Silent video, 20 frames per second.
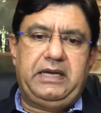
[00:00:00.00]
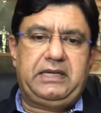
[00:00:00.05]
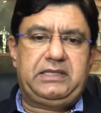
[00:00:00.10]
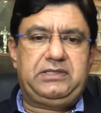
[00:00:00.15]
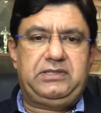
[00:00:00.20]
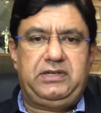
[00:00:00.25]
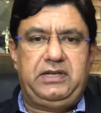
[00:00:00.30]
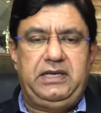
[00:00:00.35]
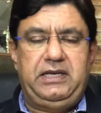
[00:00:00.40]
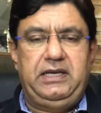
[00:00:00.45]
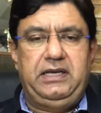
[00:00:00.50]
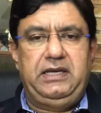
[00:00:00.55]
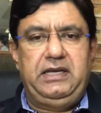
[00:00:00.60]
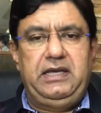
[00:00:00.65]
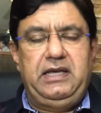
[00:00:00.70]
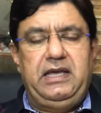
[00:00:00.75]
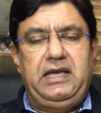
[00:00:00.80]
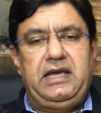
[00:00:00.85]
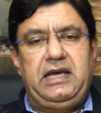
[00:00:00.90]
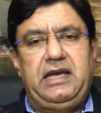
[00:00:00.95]
X-ray
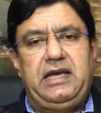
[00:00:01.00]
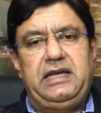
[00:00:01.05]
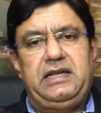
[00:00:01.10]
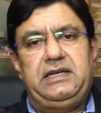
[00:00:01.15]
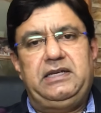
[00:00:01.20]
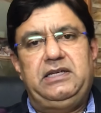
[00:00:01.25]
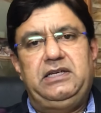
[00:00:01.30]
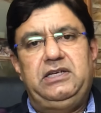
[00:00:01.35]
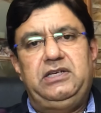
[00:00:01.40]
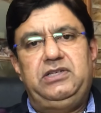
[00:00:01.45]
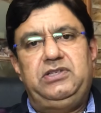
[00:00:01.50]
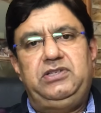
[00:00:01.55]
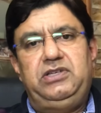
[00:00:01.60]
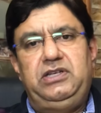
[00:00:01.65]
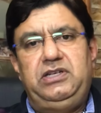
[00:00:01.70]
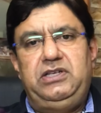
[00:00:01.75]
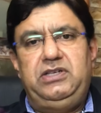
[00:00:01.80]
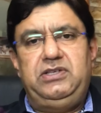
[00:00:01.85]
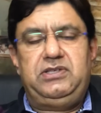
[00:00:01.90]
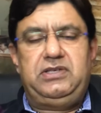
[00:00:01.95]
and
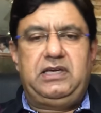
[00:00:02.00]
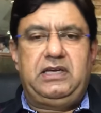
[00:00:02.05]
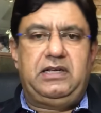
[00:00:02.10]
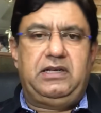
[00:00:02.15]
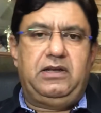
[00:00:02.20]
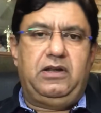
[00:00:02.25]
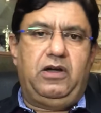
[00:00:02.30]
CT scan